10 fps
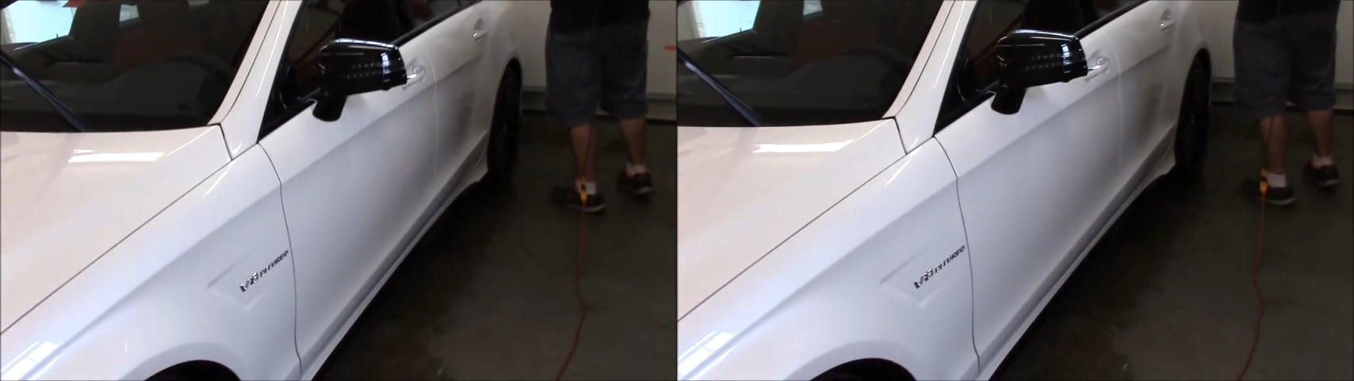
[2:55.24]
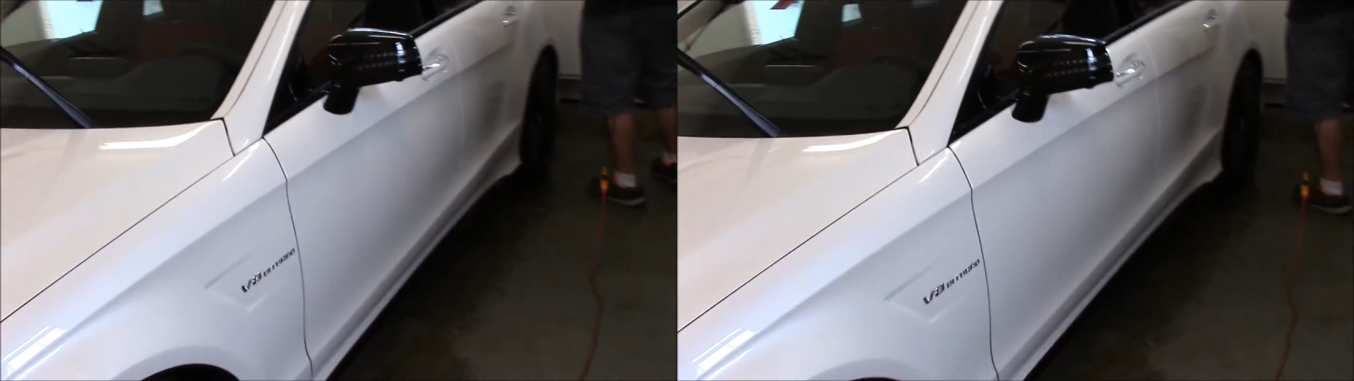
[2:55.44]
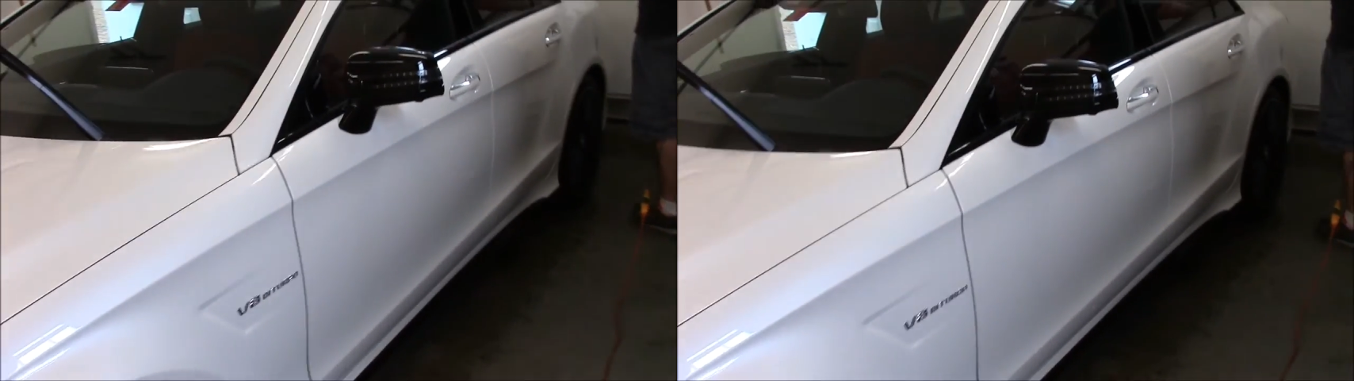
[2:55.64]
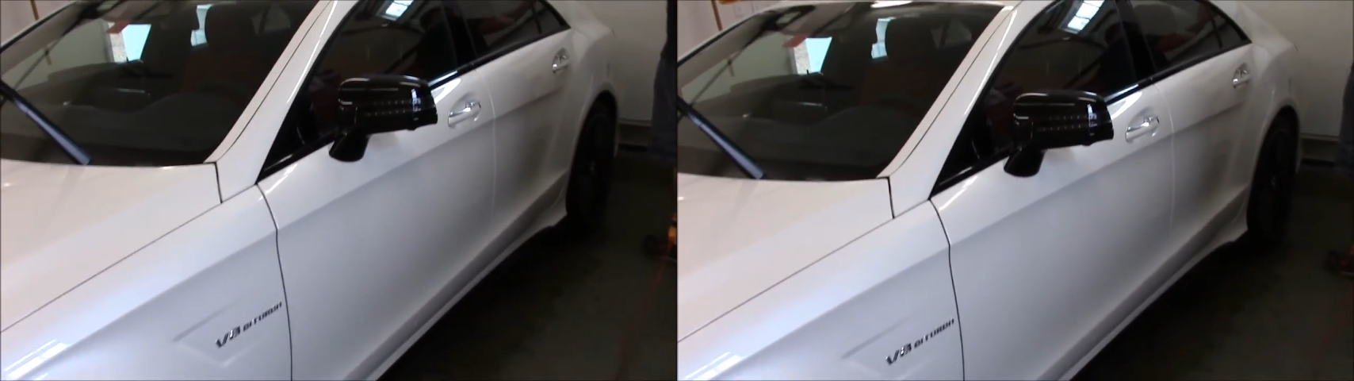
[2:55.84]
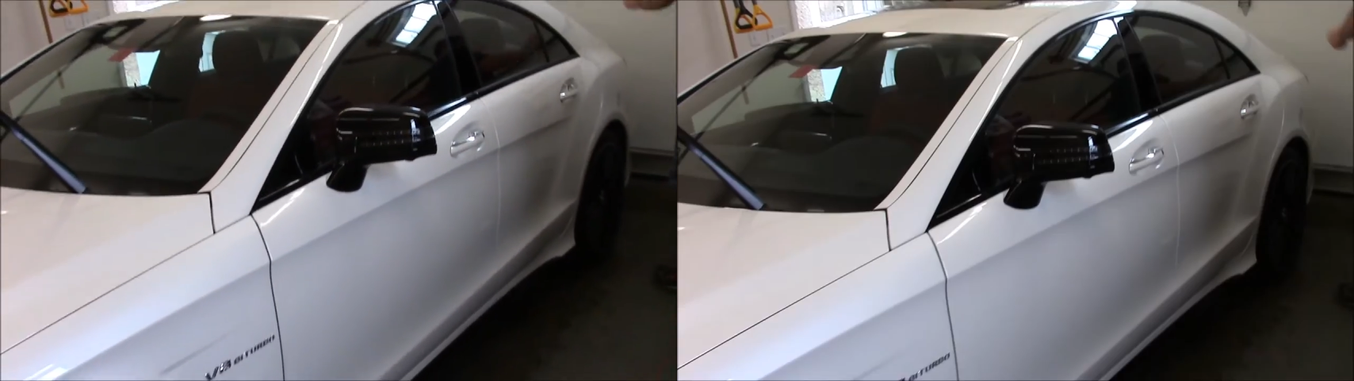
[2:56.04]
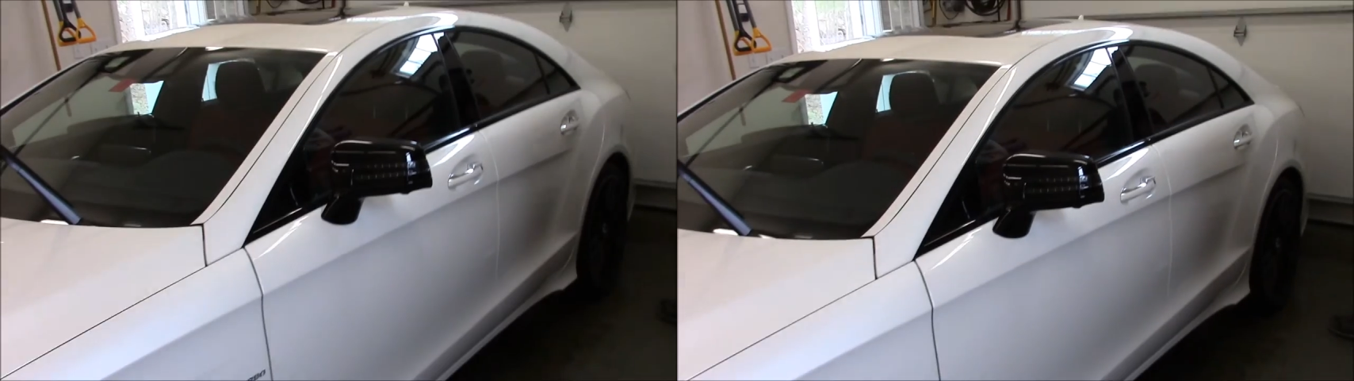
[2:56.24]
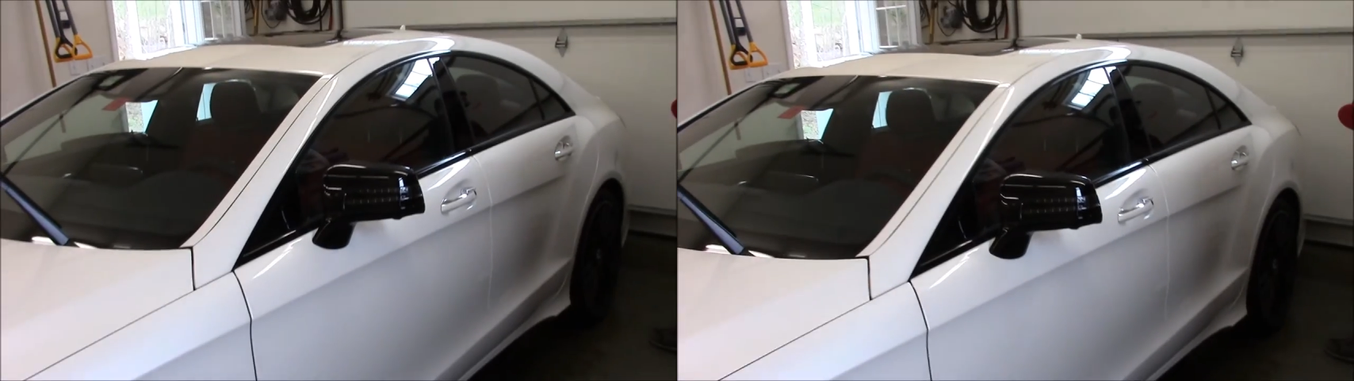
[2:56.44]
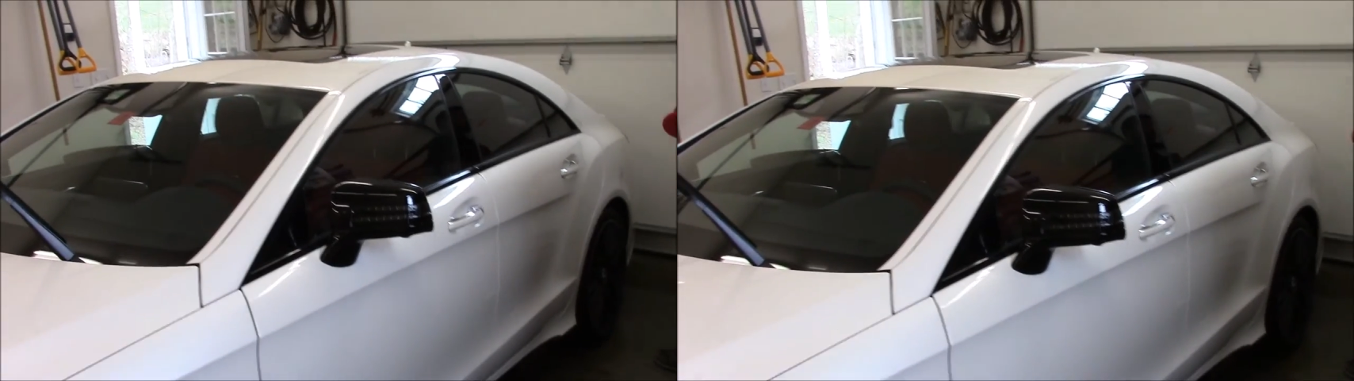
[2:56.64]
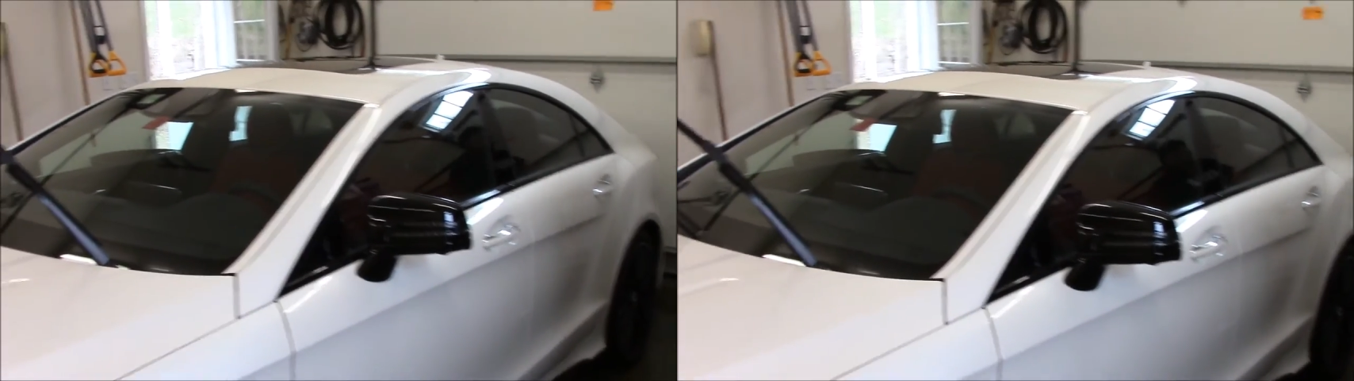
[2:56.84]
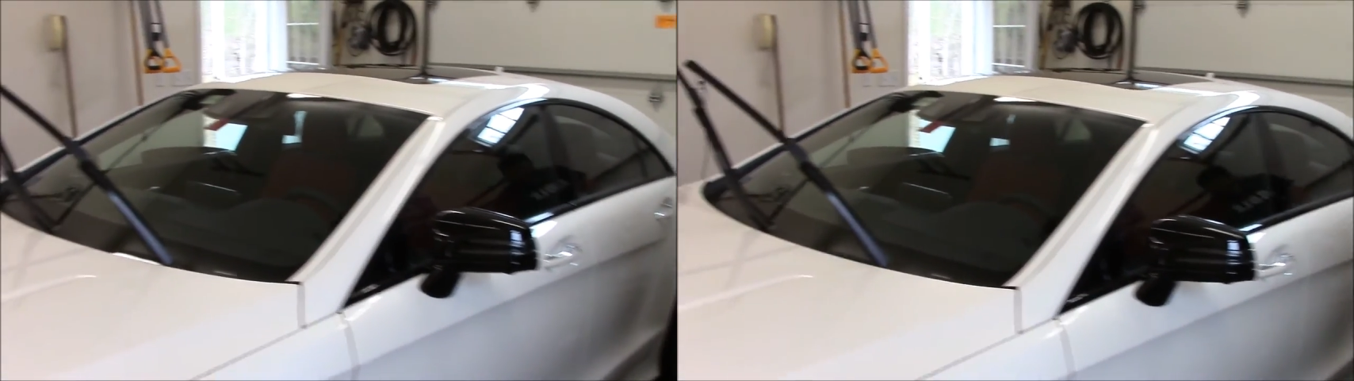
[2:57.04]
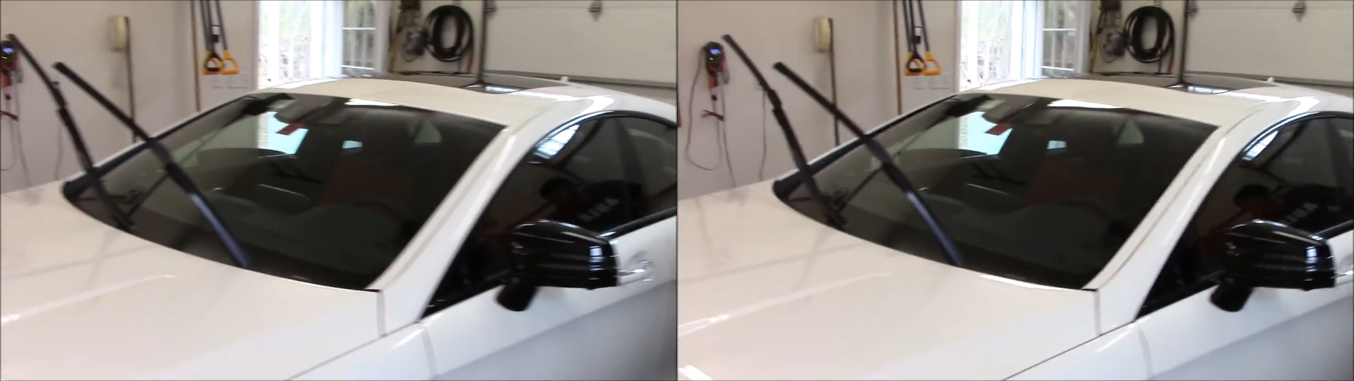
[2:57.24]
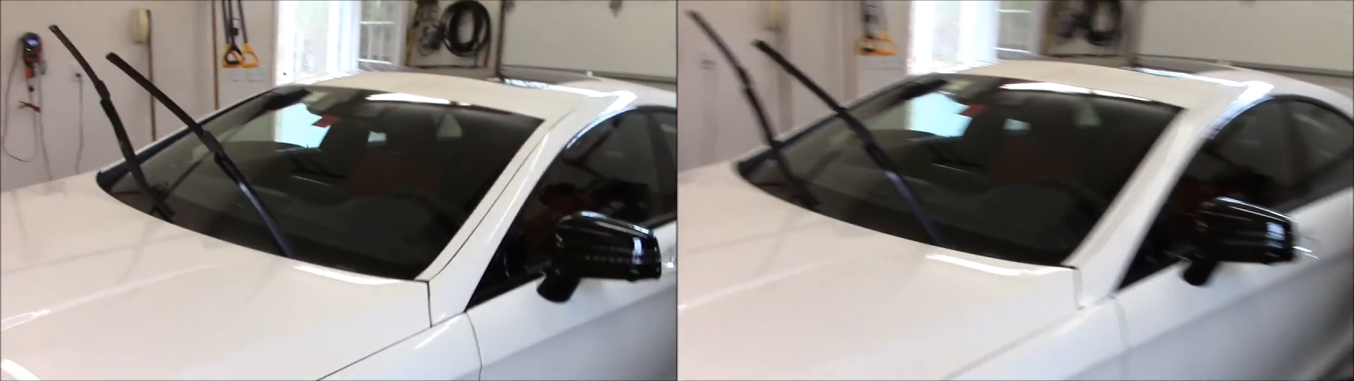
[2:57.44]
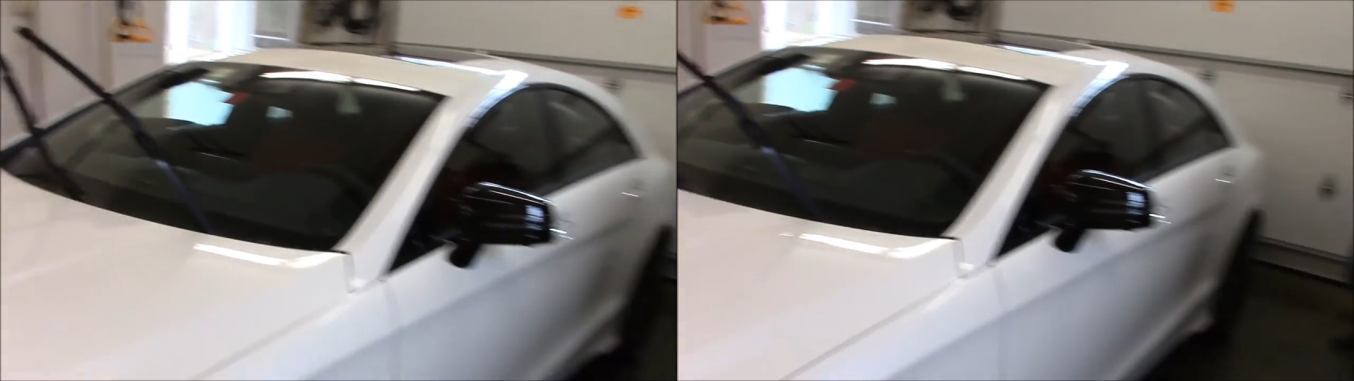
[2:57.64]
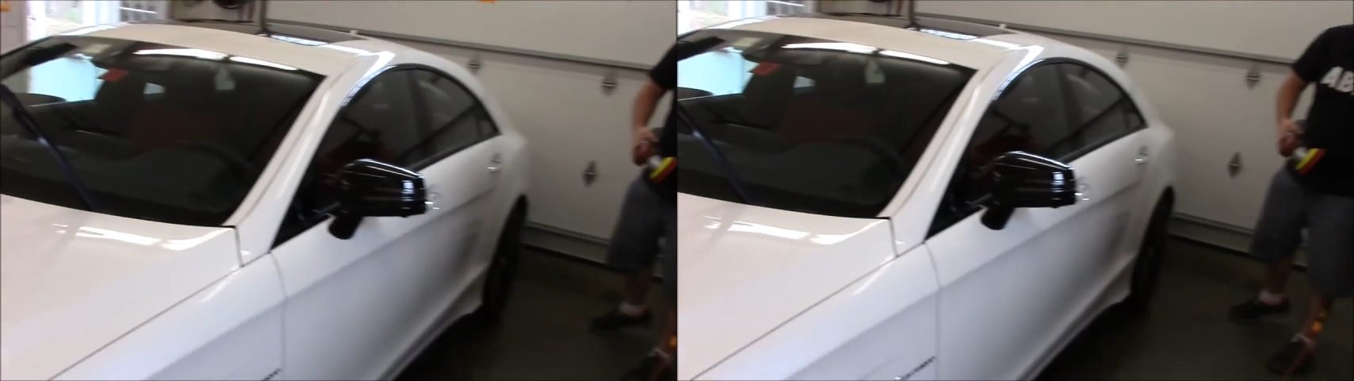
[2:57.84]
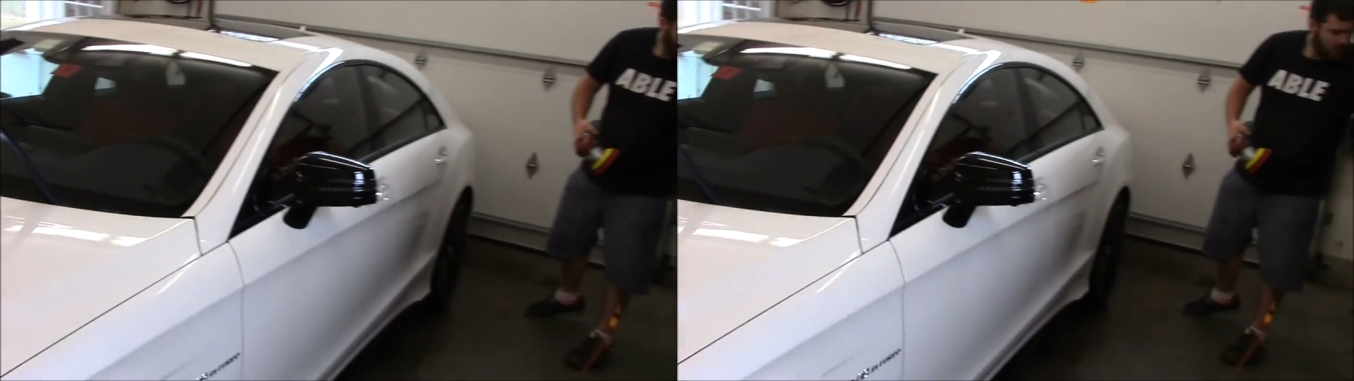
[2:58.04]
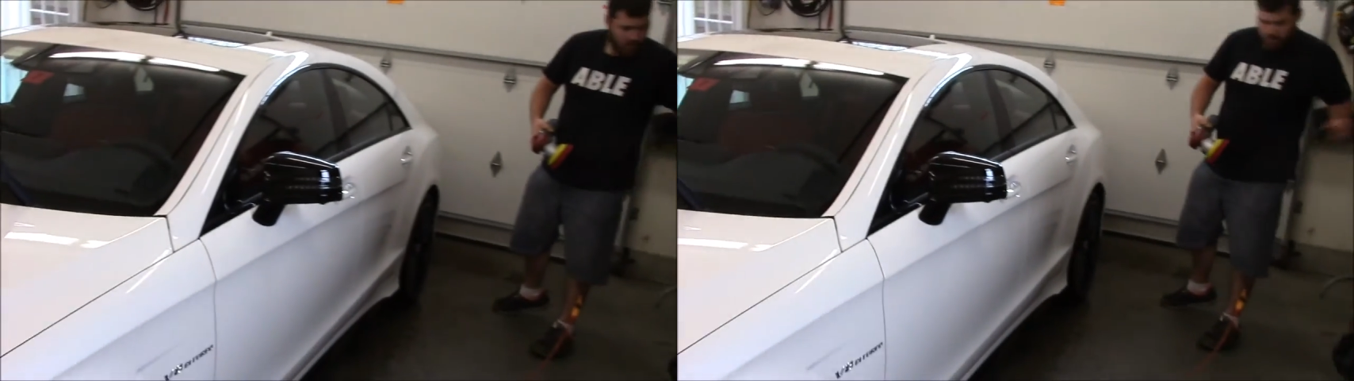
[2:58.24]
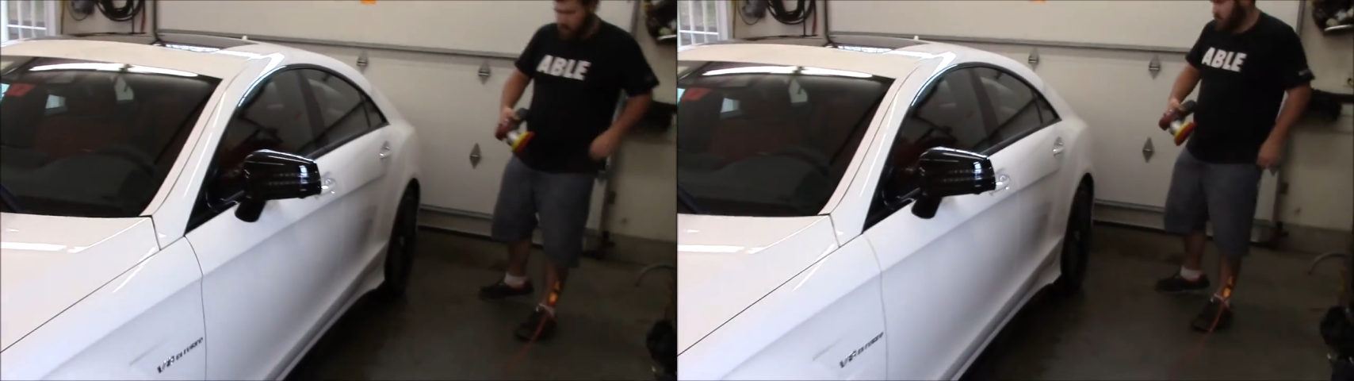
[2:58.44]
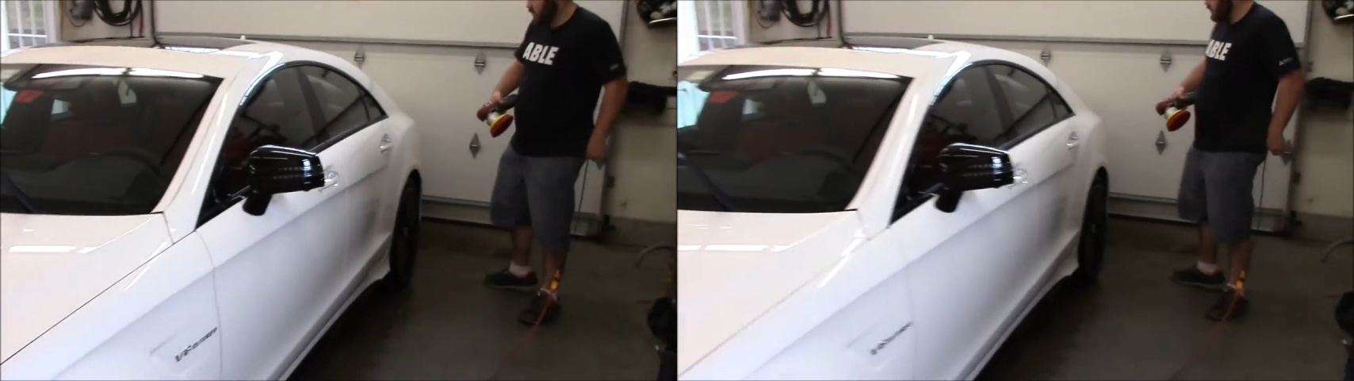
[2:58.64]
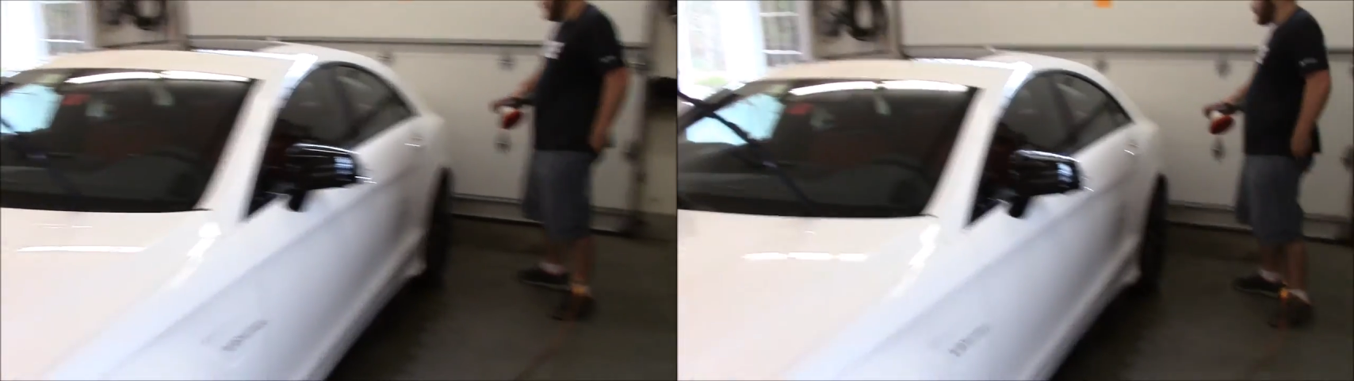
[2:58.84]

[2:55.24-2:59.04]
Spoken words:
(no speaker visible)